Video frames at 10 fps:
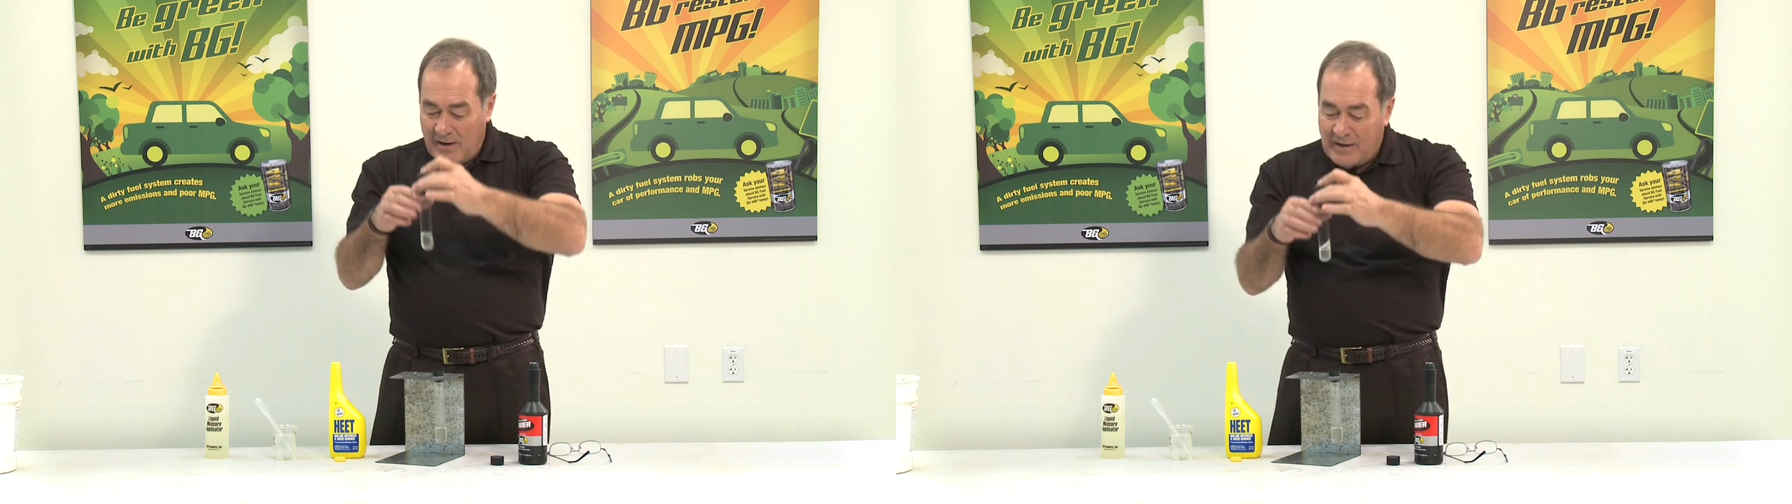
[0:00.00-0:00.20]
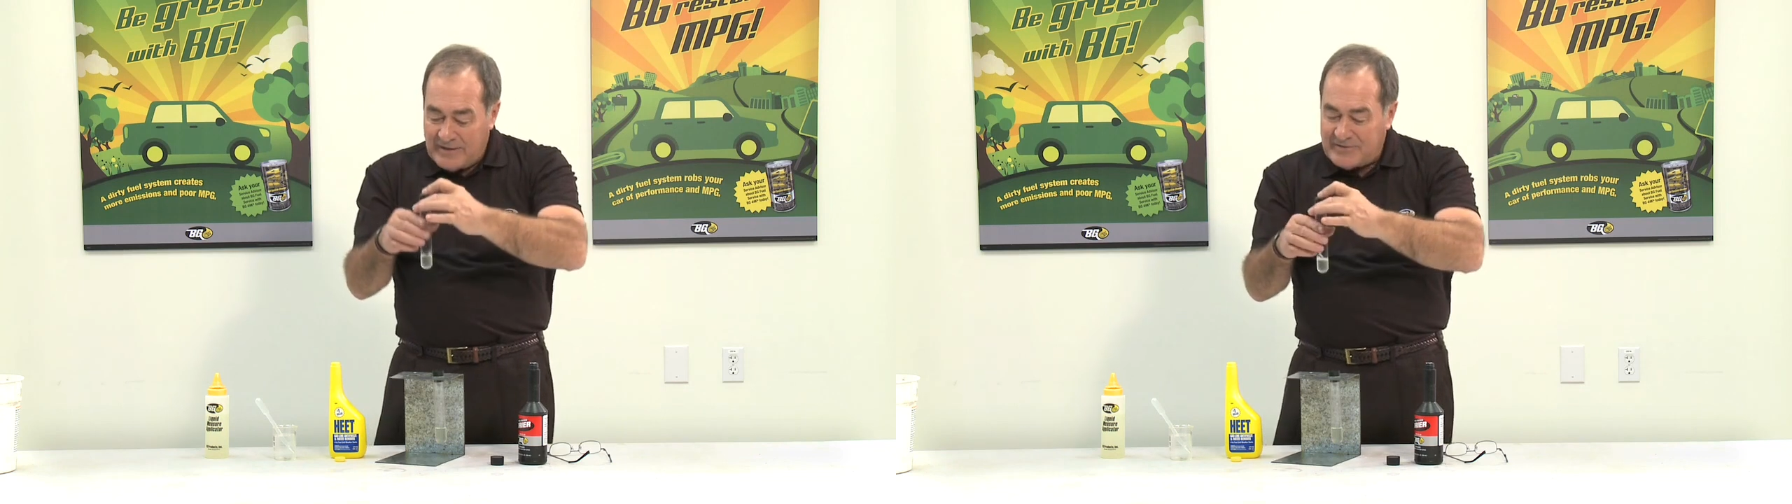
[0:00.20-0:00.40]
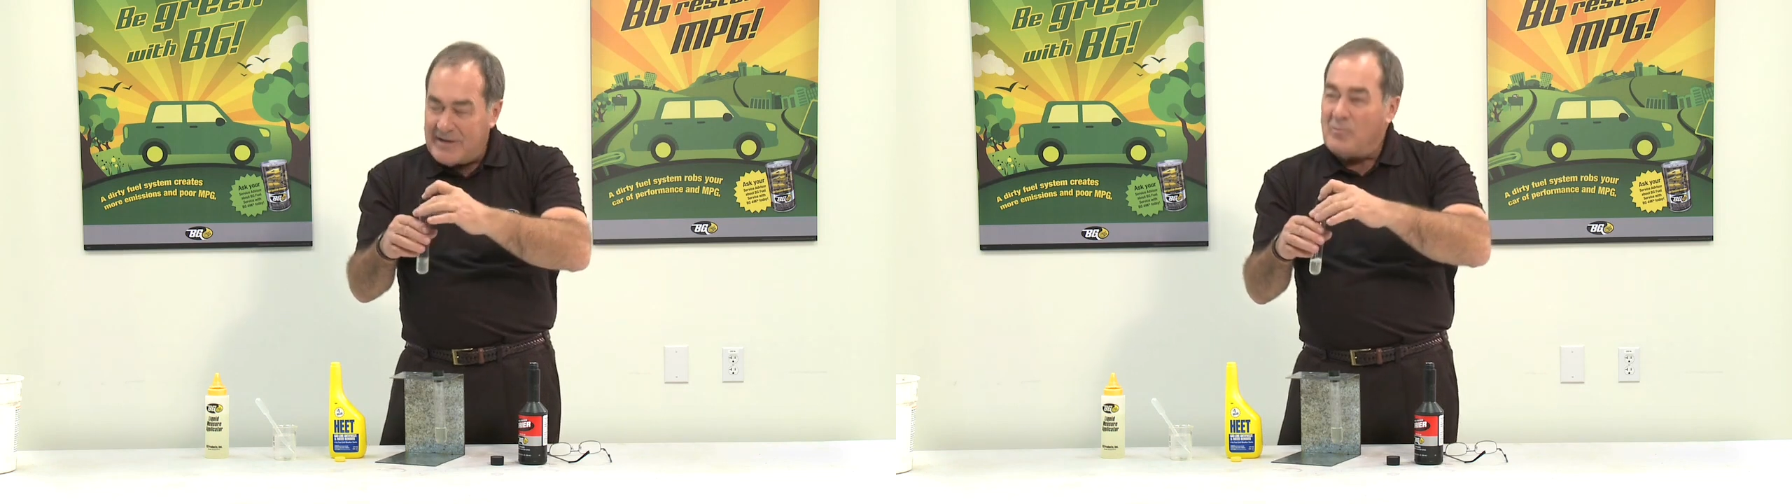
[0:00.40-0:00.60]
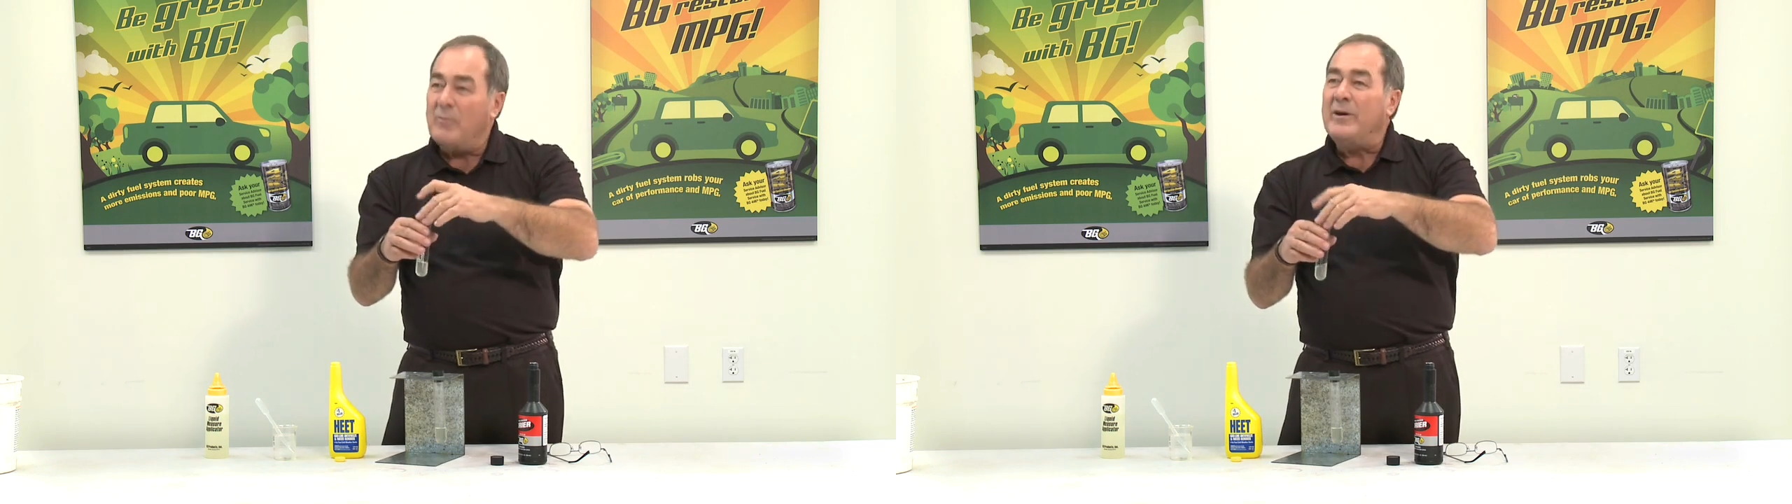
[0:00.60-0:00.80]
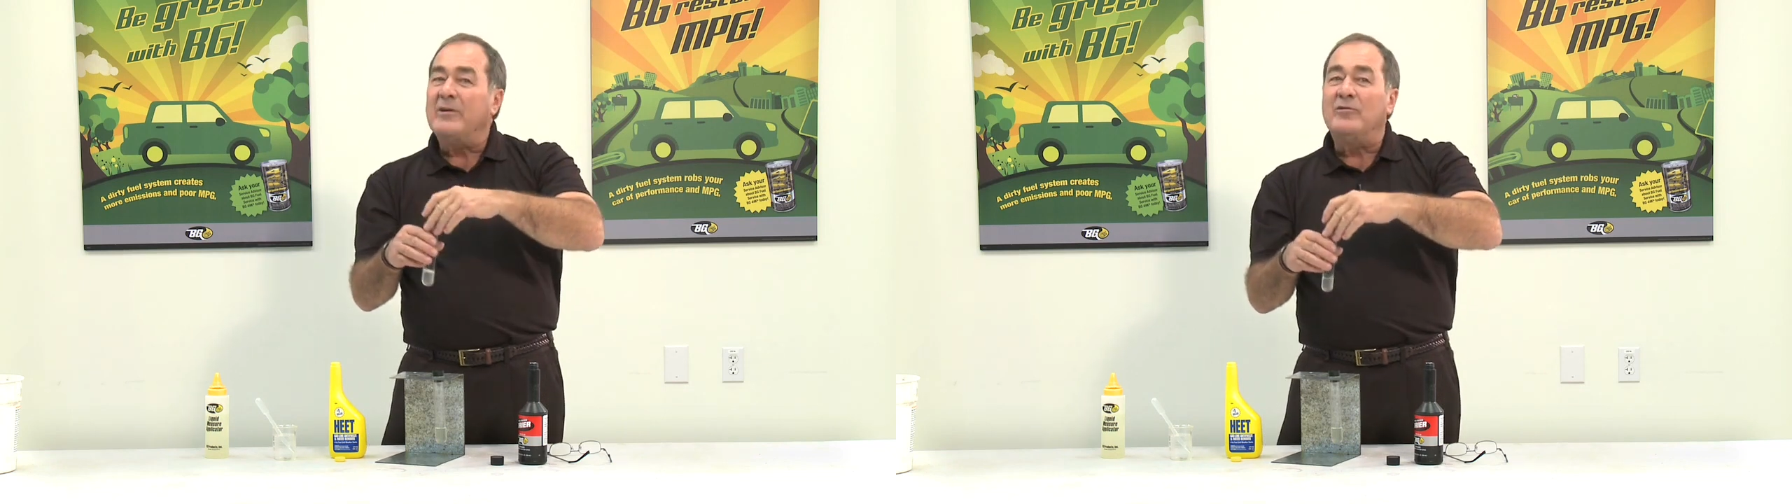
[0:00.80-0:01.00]
Let's see what
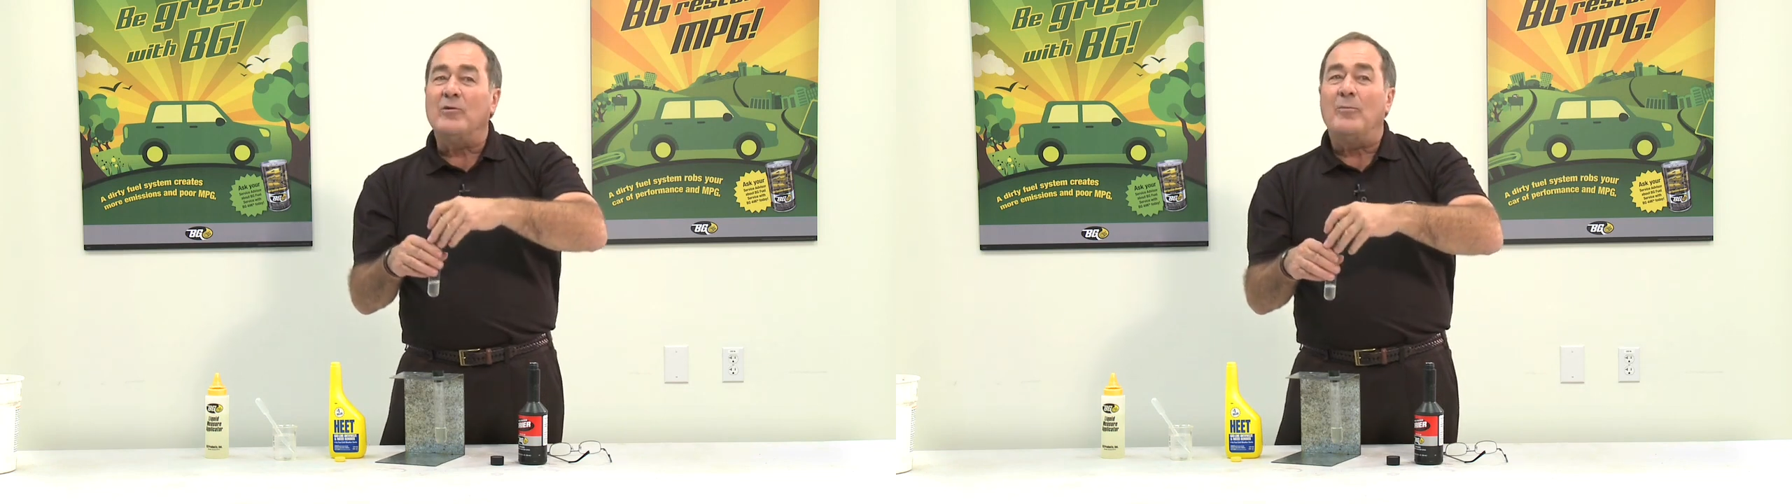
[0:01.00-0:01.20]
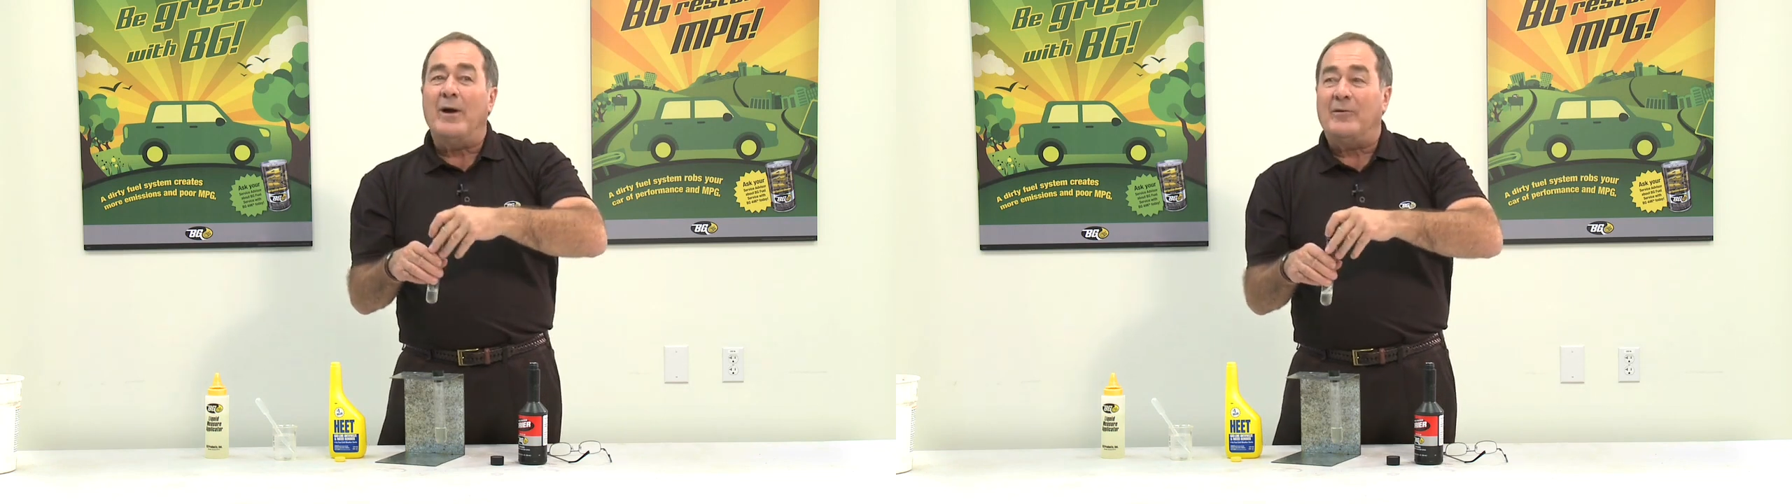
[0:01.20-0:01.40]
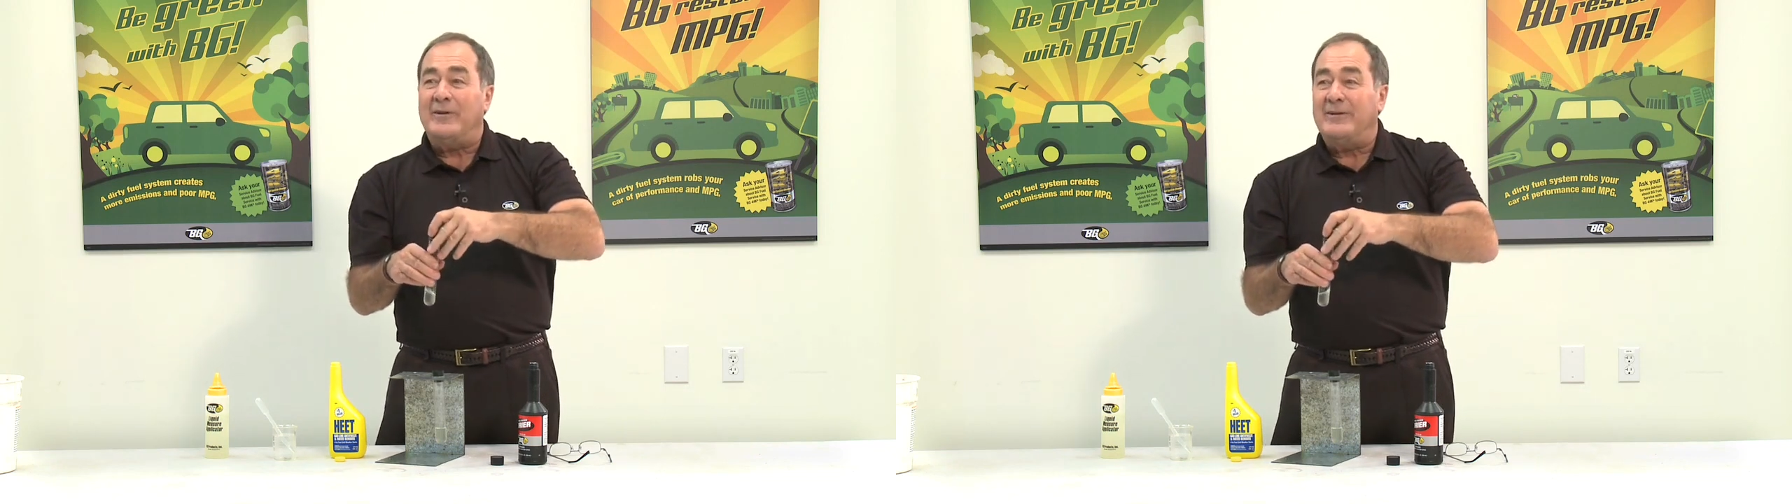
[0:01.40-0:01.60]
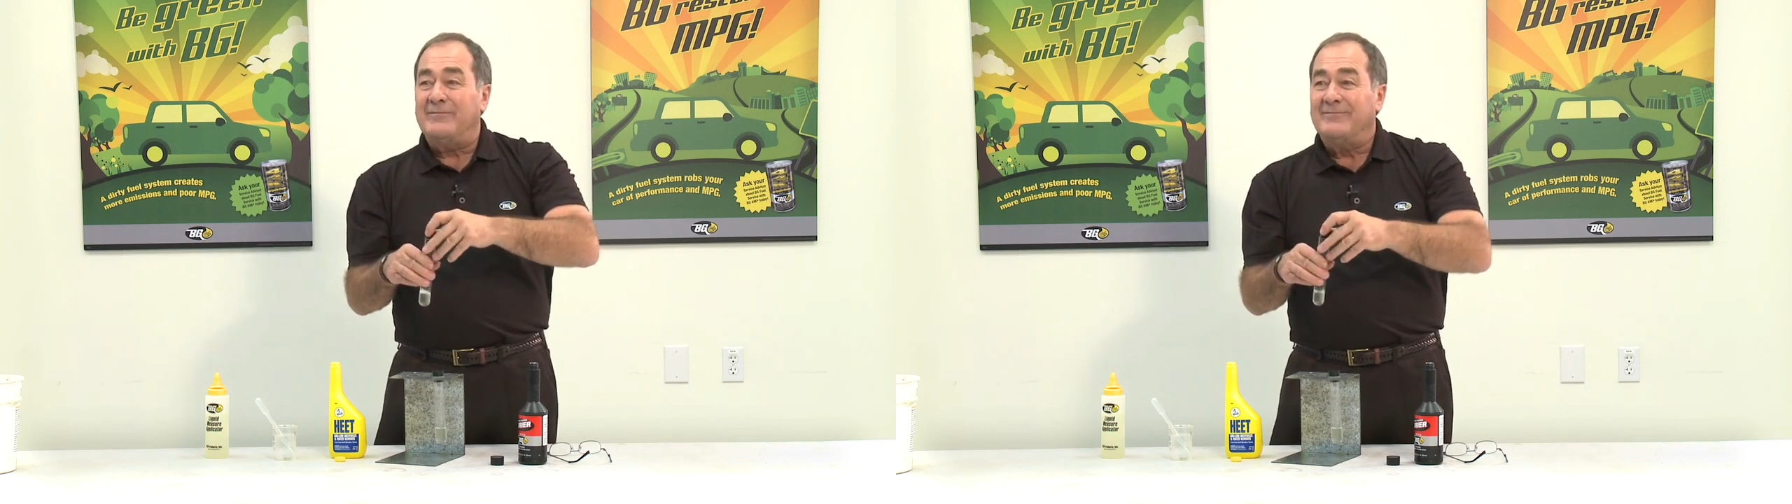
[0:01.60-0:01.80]
we can do about it.